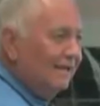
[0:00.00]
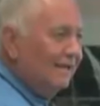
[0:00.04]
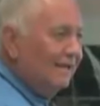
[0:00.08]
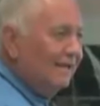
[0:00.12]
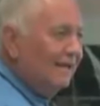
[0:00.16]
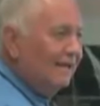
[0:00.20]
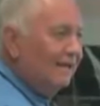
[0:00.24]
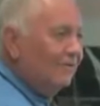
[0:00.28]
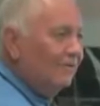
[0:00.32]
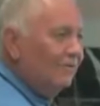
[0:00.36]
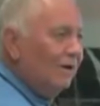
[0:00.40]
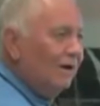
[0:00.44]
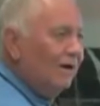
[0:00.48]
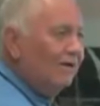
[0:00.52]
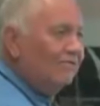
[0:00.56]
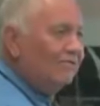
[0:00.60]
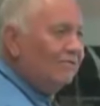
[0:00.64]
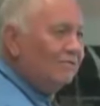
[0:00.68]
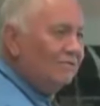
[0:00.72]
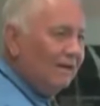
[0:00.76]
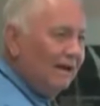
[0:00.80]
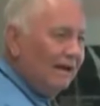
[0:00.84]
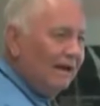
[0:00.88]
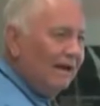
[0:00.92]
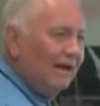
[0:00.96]
It weighs
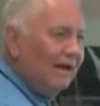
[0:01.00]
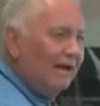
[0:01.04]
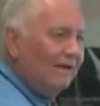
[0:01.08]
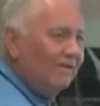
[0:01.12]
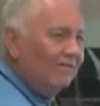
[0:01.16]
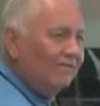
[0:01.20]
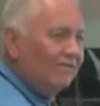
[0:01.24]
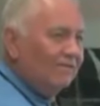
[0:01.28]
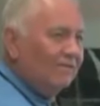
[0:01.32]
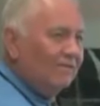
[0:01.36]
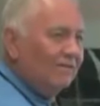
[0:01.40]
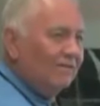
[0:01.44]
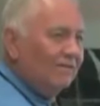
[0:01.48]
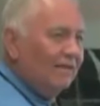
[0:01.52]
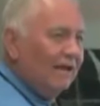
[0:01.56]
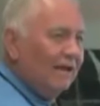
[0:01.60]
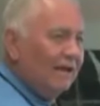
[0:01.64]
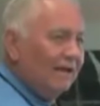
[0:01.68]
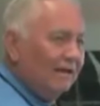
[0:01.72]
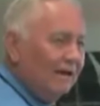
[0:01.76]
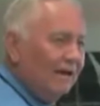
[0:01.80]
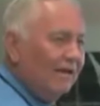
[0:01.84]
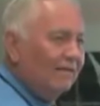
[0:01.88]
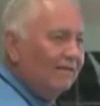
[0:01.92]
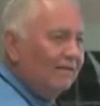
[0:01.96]
less
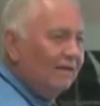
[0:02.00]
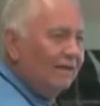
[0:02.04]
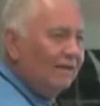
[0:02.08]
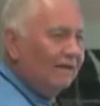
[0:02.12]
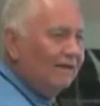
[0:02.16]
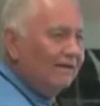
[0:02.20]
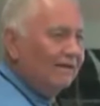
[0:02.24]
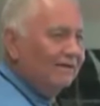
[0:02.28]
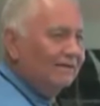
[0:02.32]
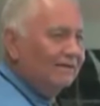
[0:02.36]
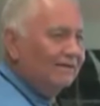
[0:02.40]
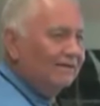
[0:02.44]
than nothing.